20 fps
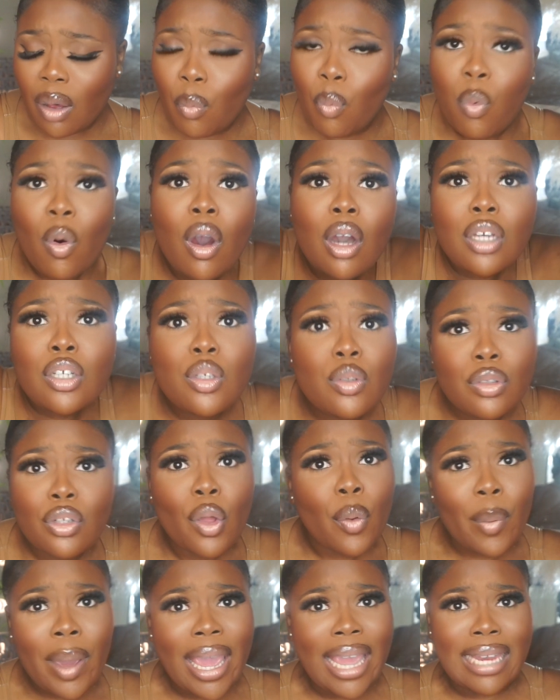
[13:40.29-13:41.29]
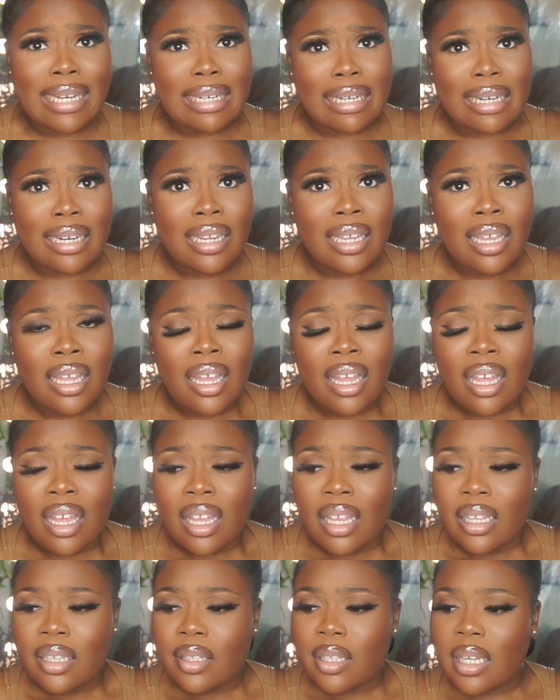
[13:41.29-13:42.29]
What are you doing?
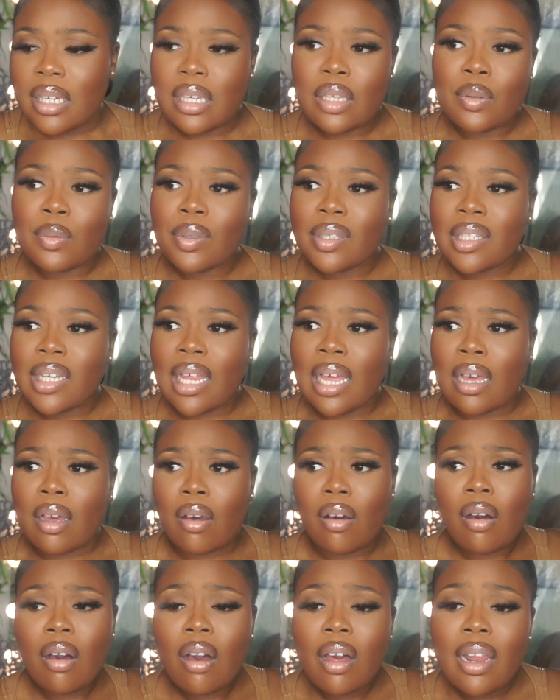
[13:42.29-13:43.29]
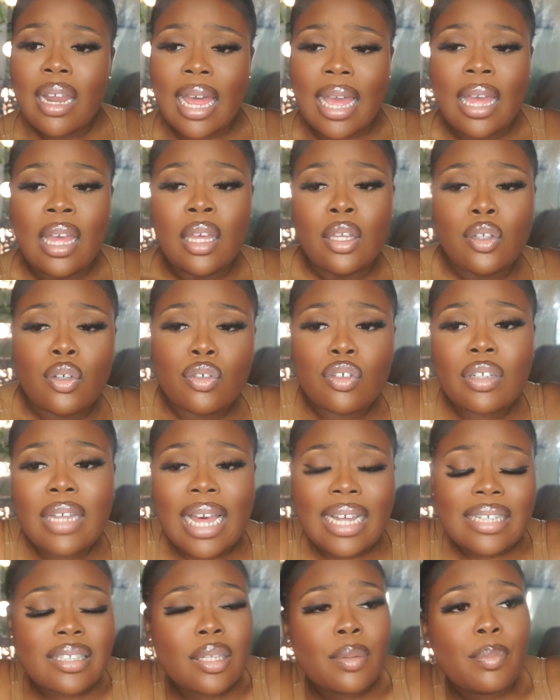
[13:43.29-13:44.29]
Then he was like, oh, like, you're just
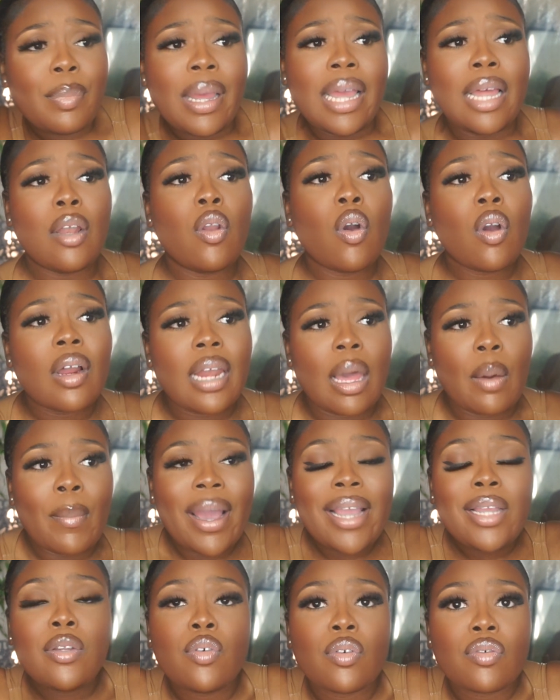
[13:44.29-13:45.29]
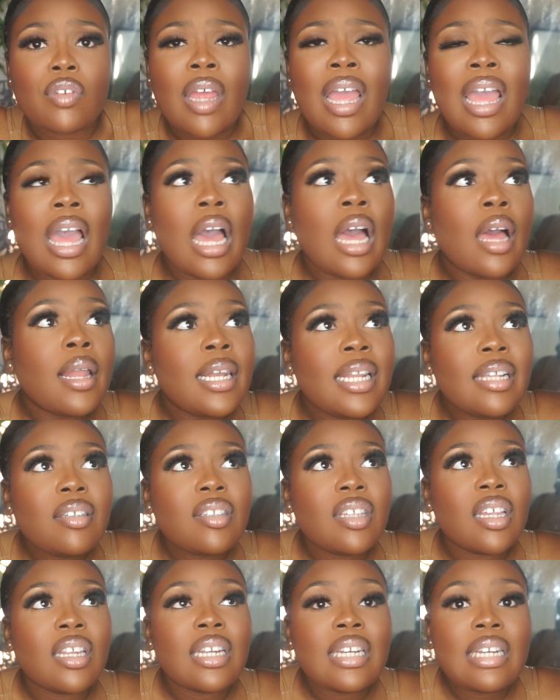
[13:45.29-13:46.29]
acting bare long. Like, why are you not?
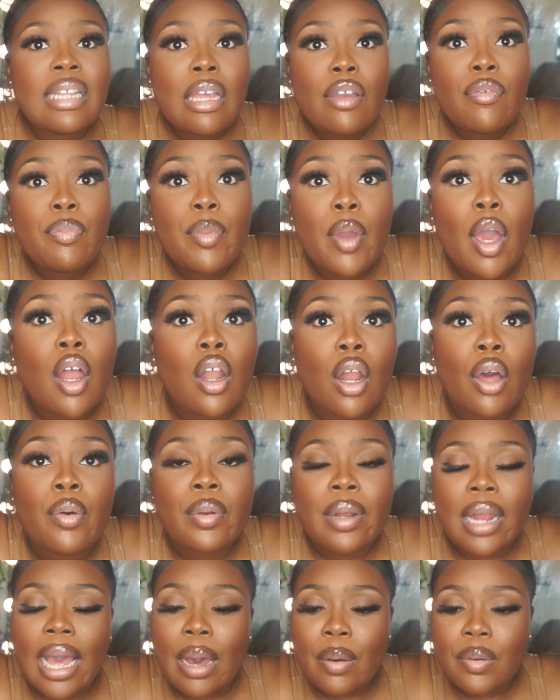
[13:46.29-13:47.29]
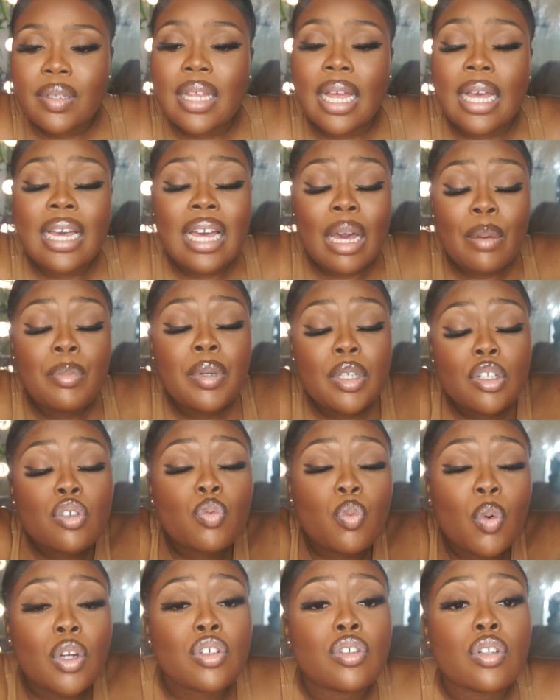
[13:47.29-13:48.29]
Listen, leave me alone. Like, I was like, can we
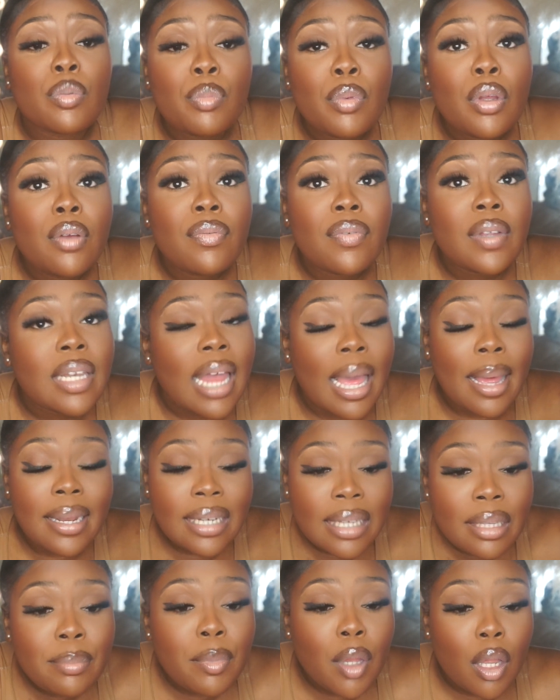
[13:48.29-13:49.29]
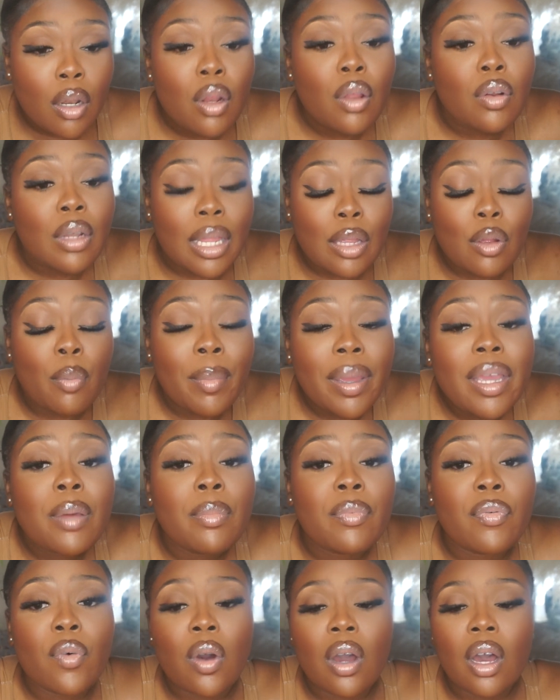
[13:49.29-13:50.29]
just watch the movie? Like, leave me alone. Like, you're making
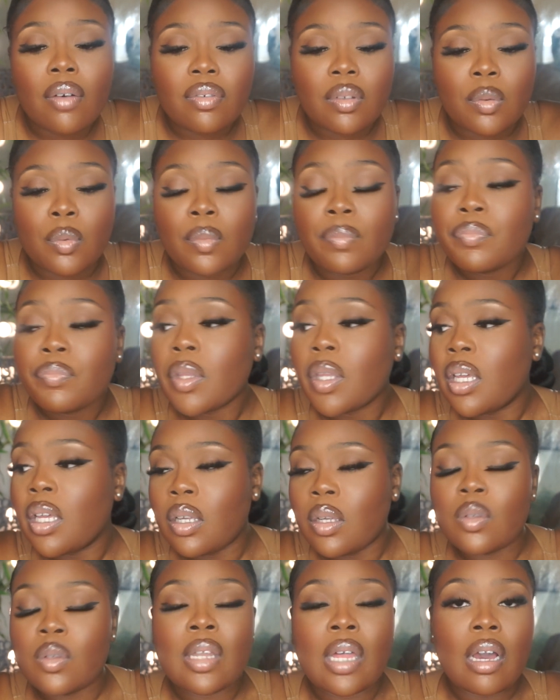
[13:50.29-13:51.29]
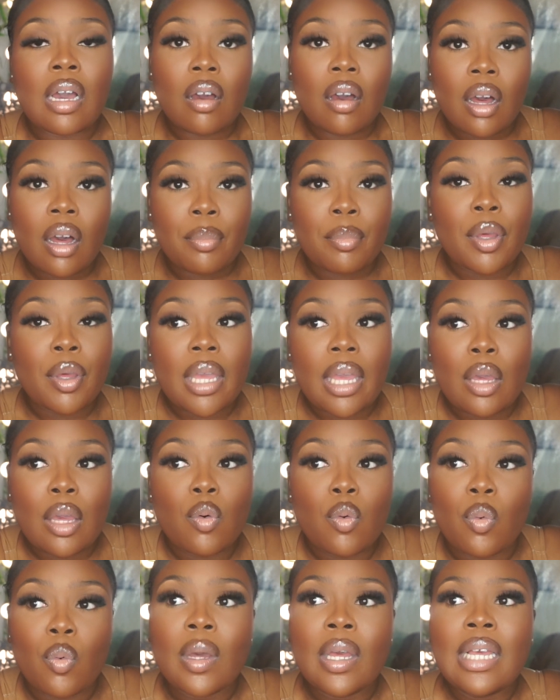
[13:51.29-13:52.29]
me feel uncomfortable. He was like, calm, okay,
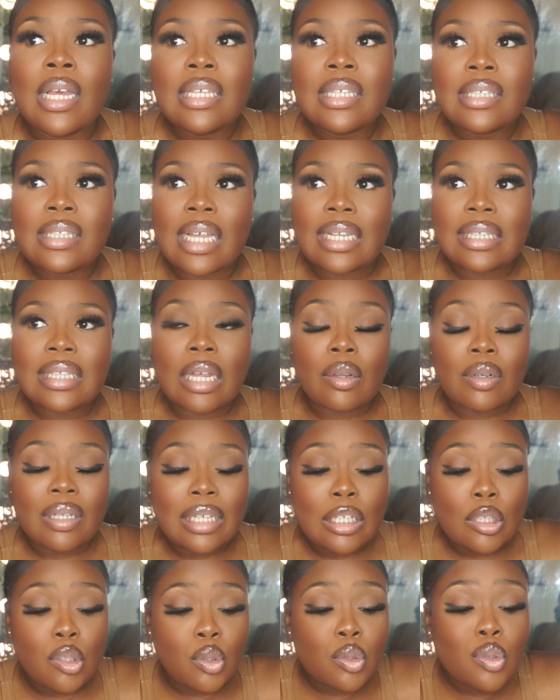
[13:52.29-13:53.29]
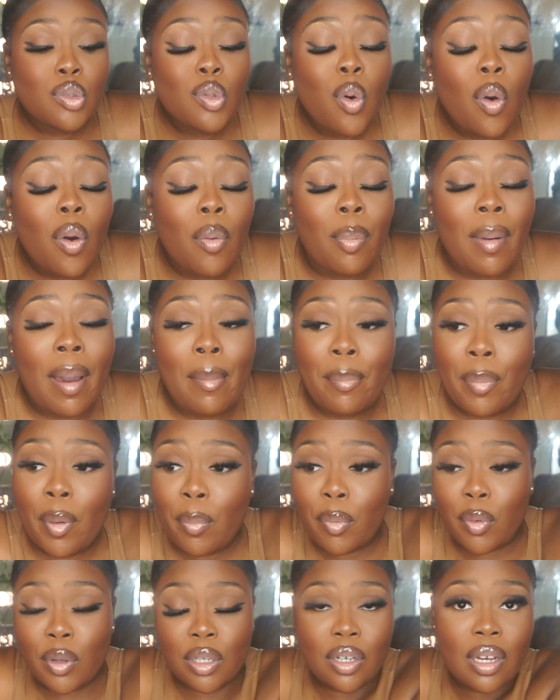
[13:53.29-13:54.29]
cool. Sat down. He took my
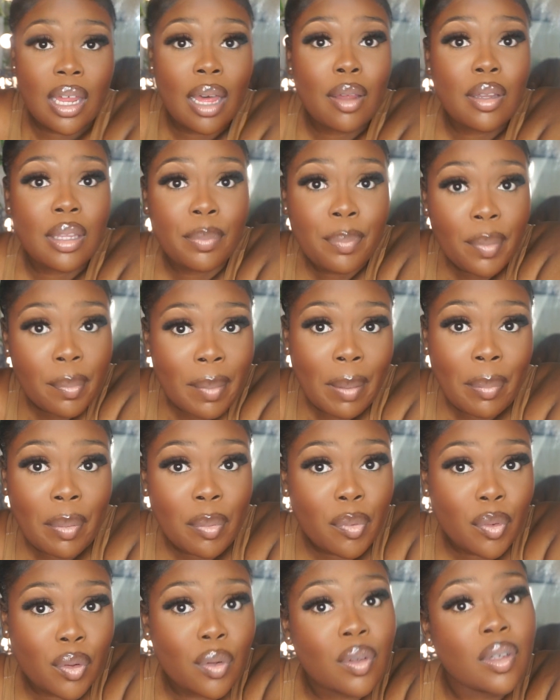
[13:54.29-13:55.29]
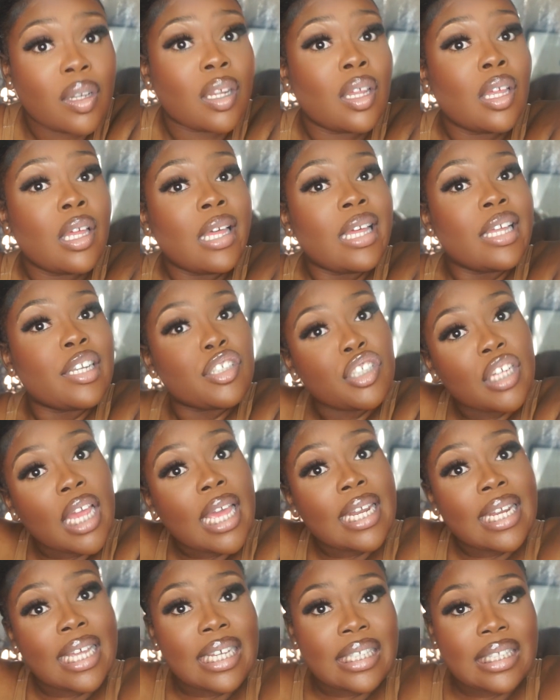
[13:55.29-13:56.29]
popcorn. You know how he put my popcorn on the
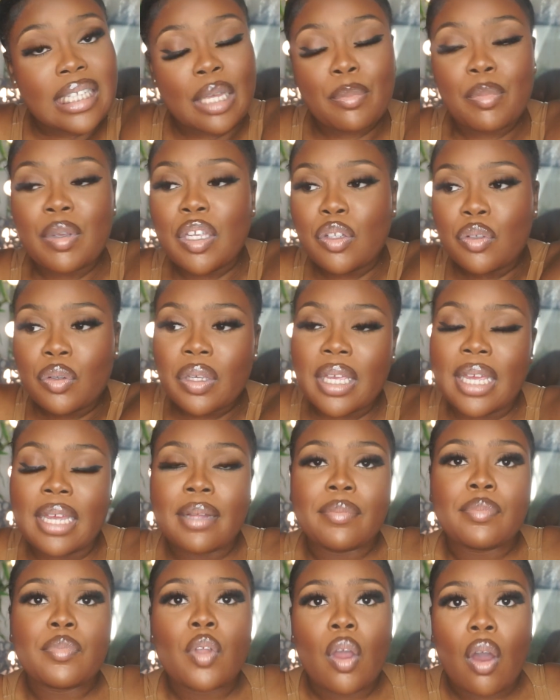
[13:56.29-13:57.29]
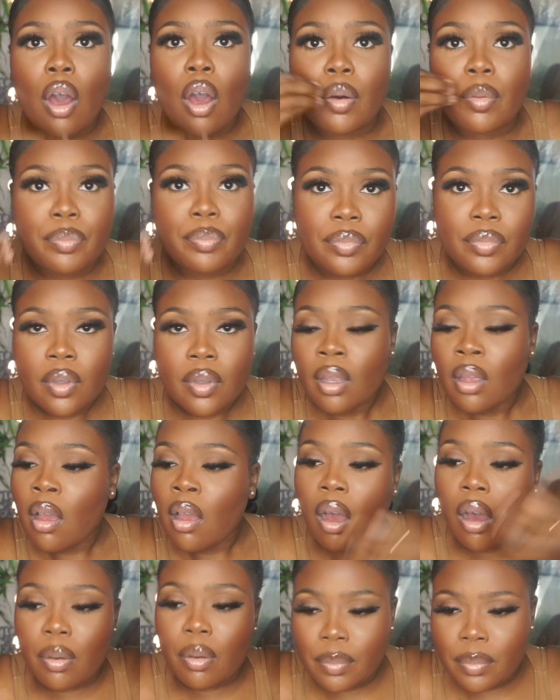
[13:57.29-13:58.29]
chair next to him? He took it. Hum.
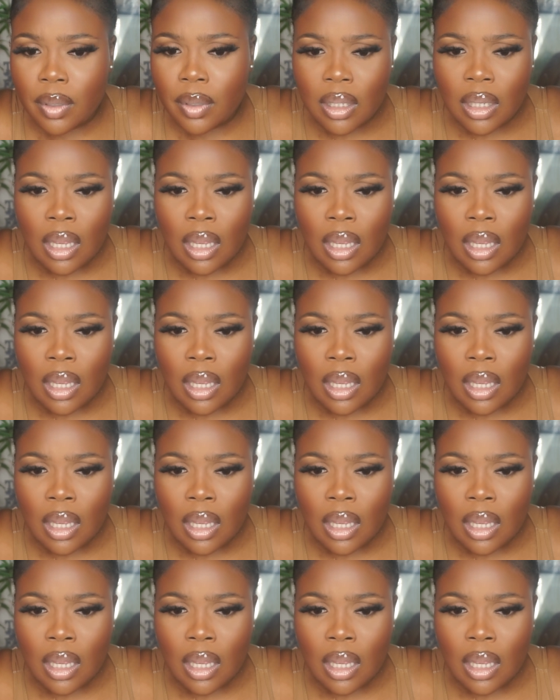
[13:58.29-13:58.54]
At